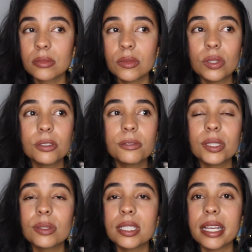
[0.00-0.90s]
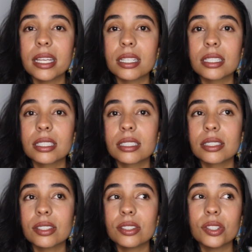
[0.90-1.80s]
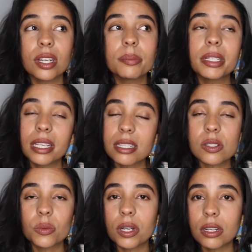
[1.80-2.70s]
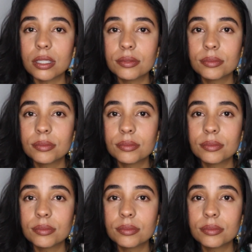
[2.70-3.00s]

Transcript: You feel like you're up against a wall.